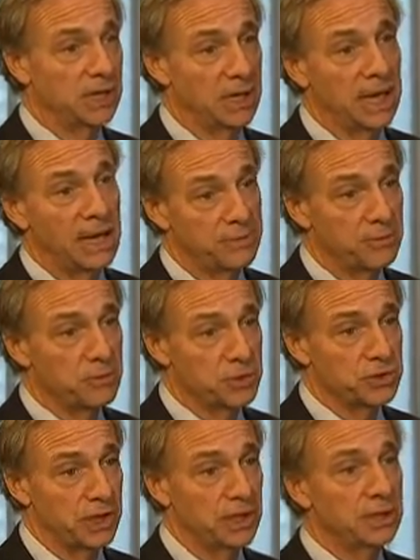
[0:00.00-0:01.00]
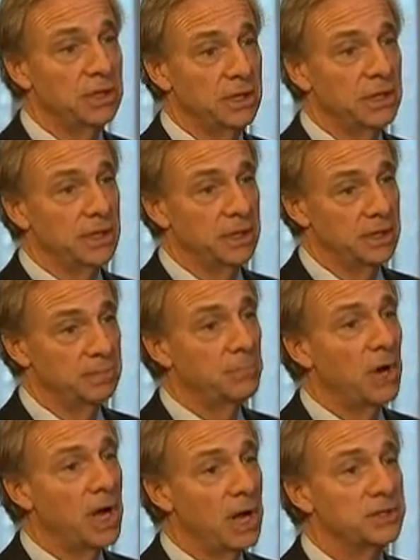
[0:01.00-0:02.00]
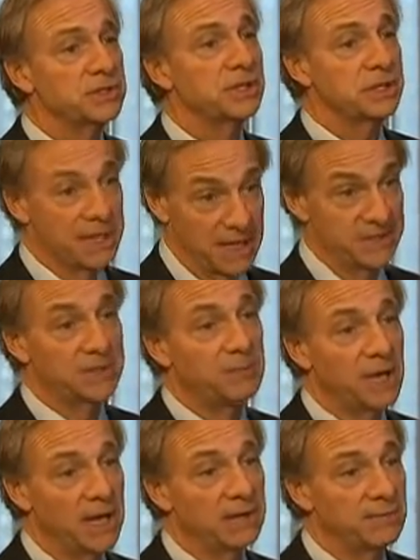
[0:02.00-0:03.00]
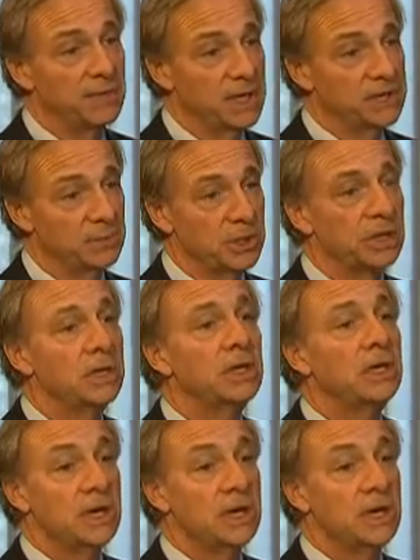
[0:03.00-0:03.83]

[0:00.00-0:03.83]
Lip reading: and 0.5% in bonds, that's a bad investment.